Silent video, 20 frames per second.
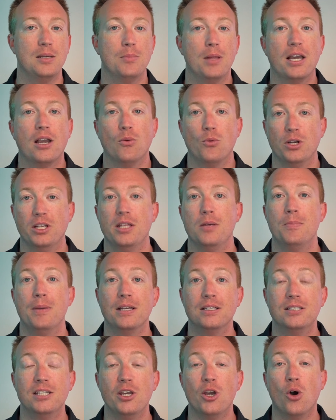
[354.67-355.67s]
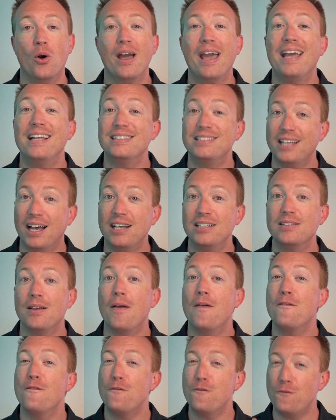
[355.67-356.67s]
like a really big deal, it does
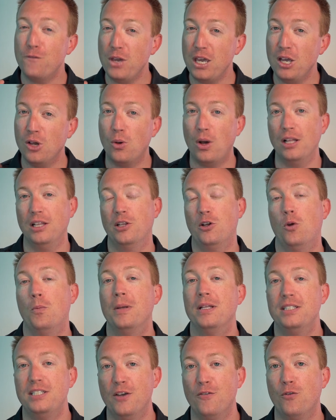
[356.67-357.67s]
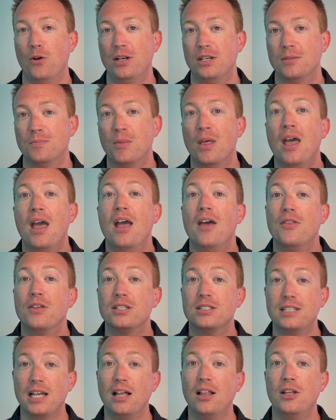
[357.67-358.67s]
feel a little bit different. The
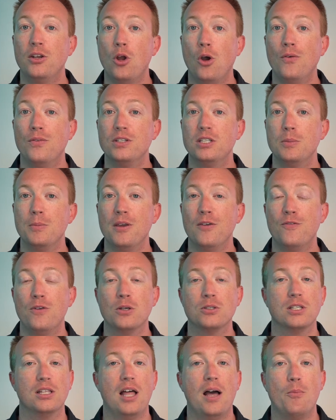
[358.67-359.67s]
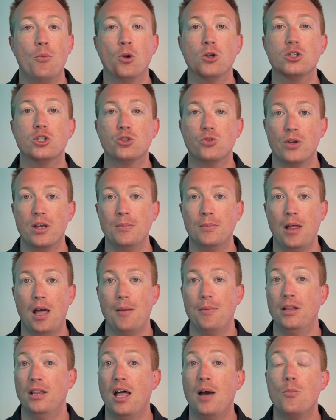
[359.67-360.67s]
Stella Nova to me feels a lot more
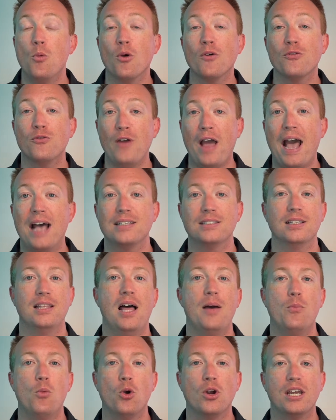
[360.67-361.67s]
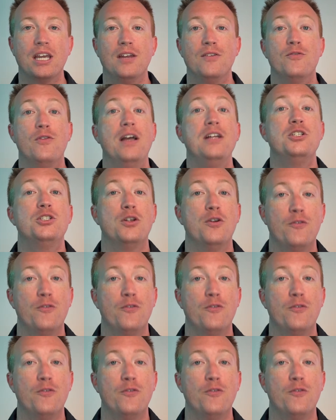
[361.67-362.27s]
streamlined, a lot more fast, a lot more convention